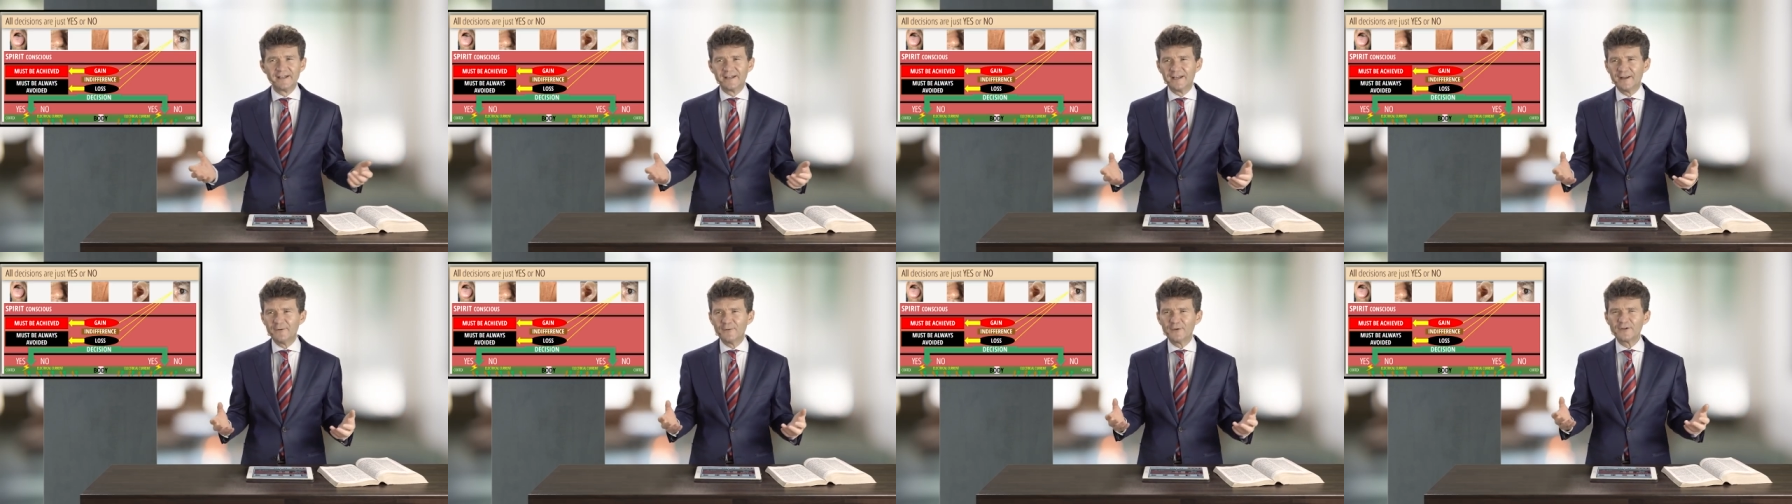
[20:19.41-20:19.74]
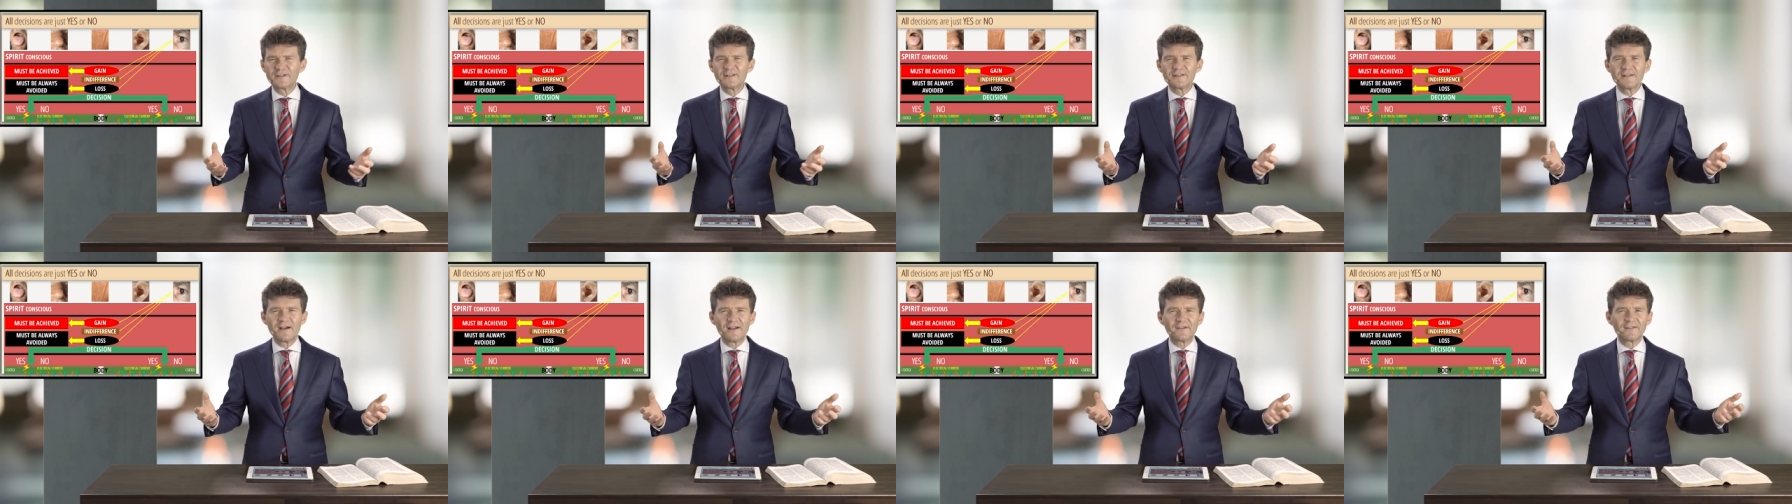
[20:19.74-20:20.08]
There
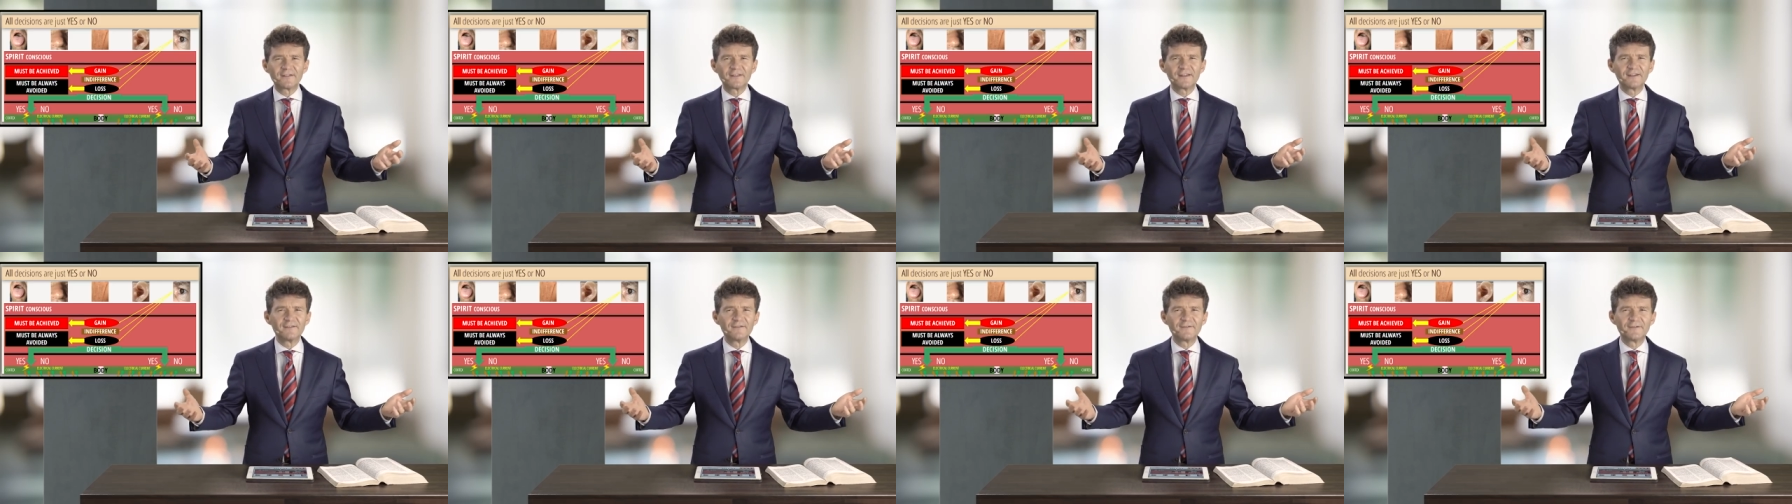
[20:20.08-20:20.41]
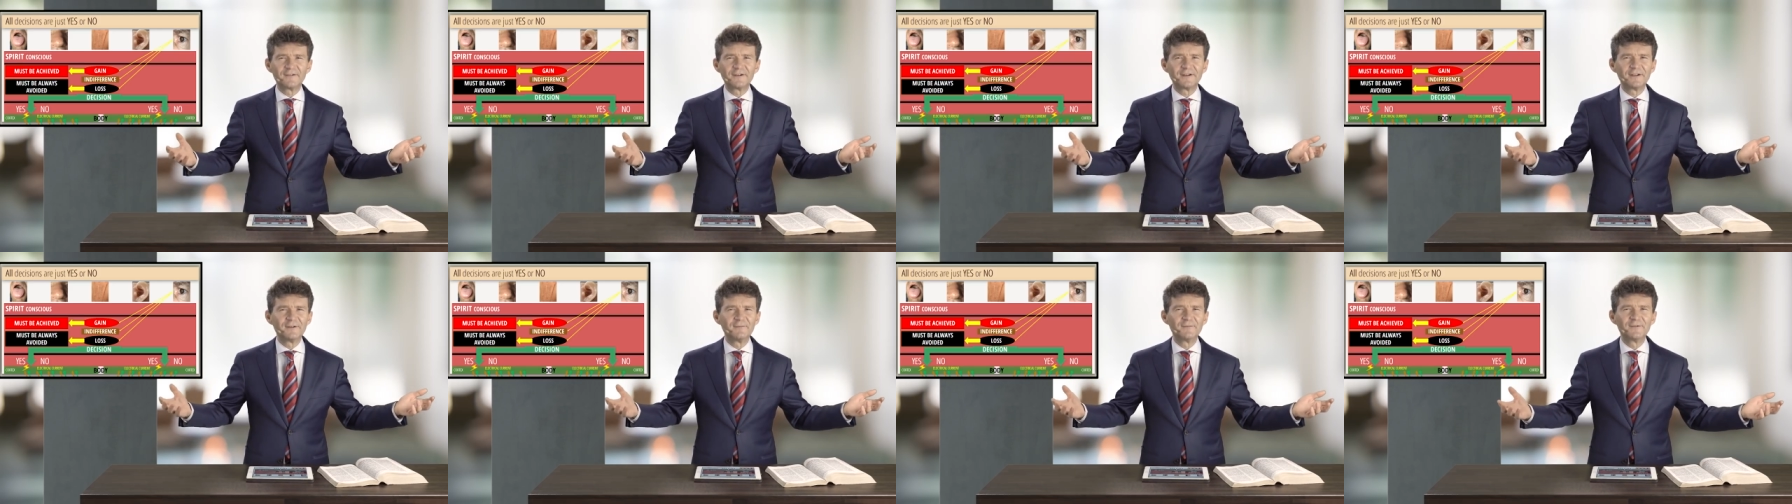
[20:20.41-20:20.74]
was nothing
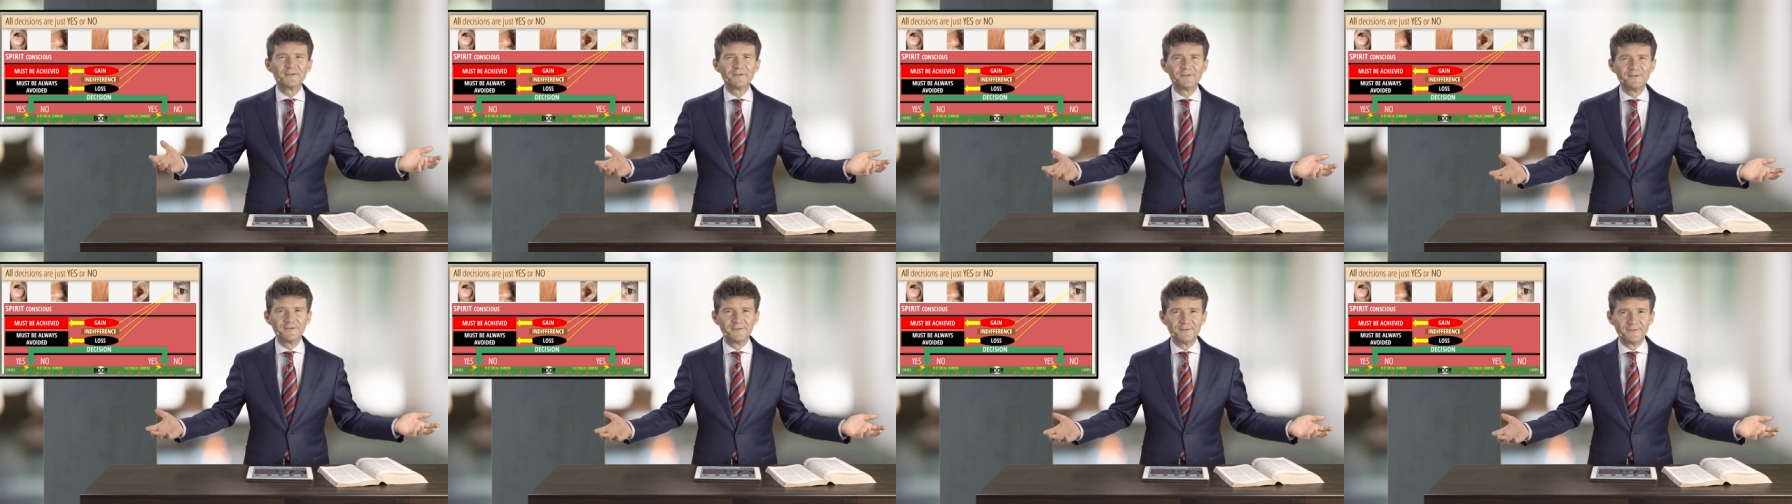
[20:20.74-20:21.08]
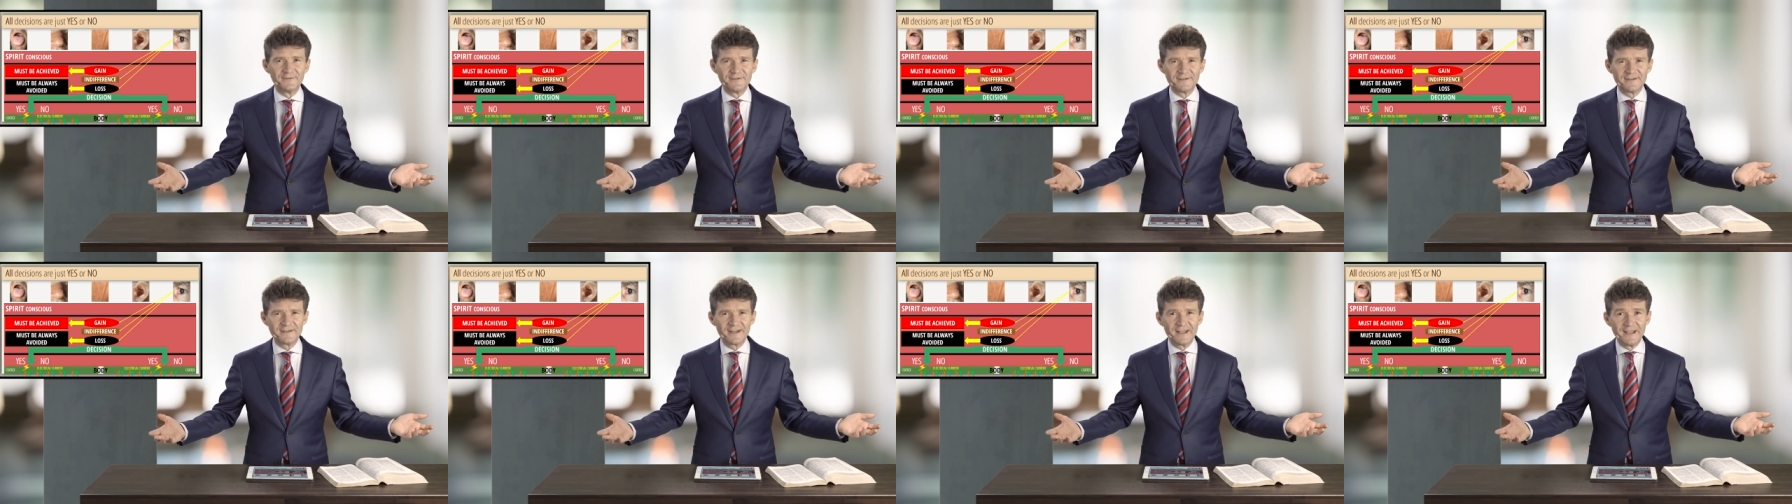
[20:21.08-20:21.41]
for him to
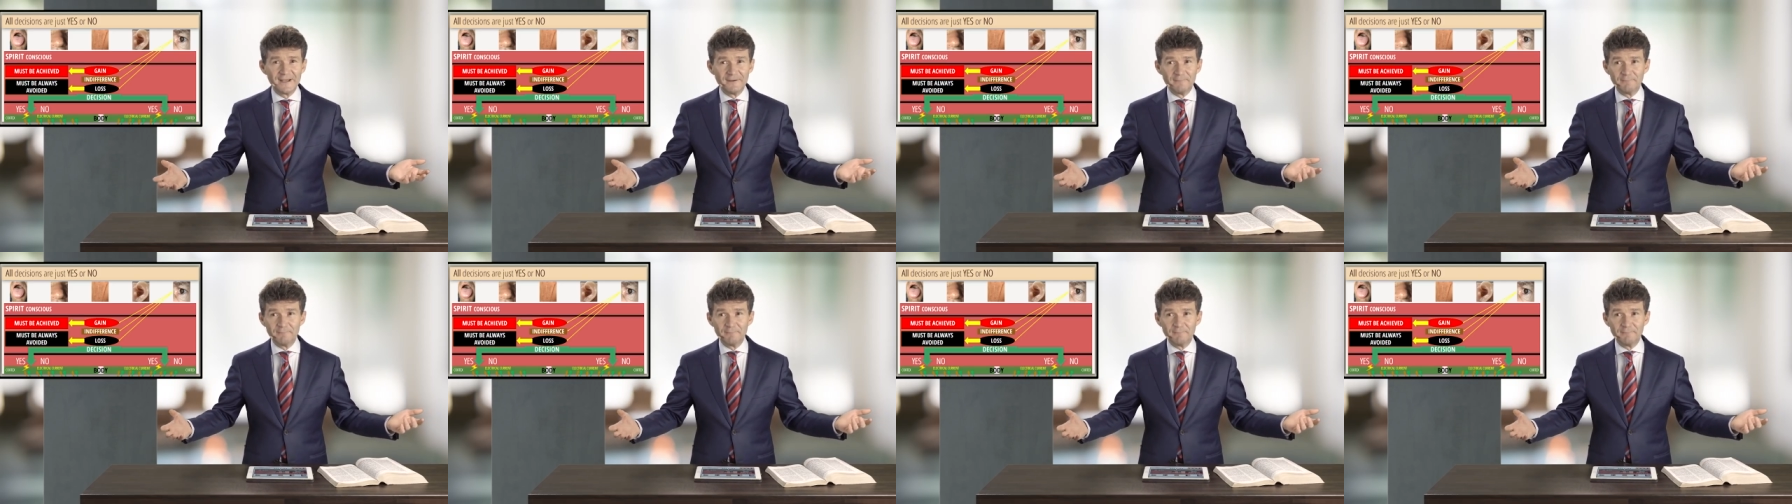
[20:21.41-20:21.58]
lose.